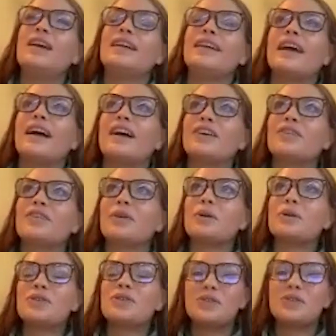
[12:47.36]
Yeah,
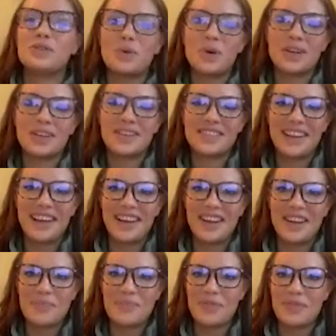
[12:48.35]
grocery stores,
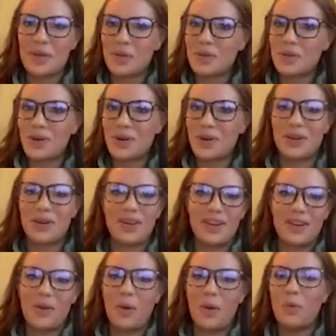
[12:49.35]
those are
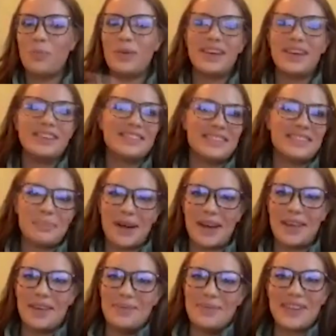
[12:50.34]
a whole beast by
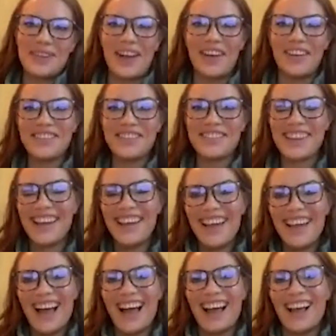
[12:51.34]
themselves.
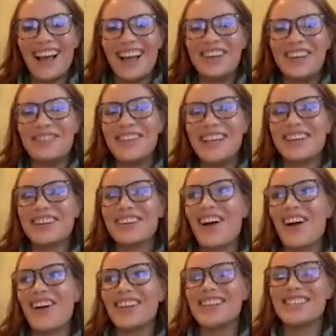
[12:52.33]
In
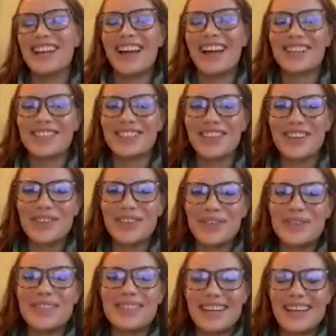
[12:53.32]
college, I actually
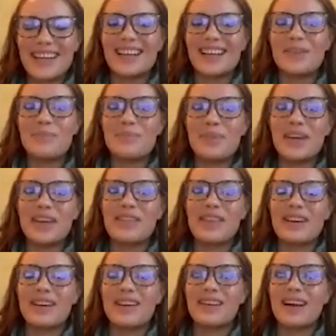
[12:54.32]
used to be
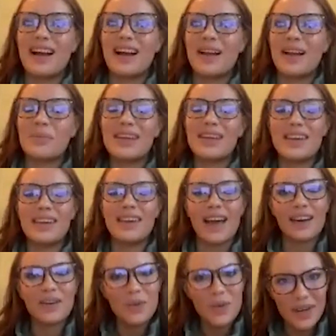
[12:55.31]
their key
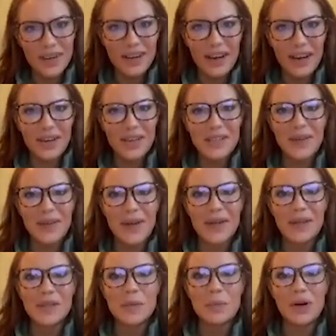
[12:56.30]
ad coordinator. So I
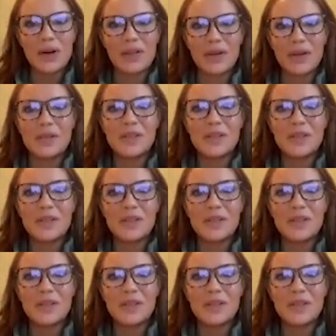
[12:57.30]
used to put in their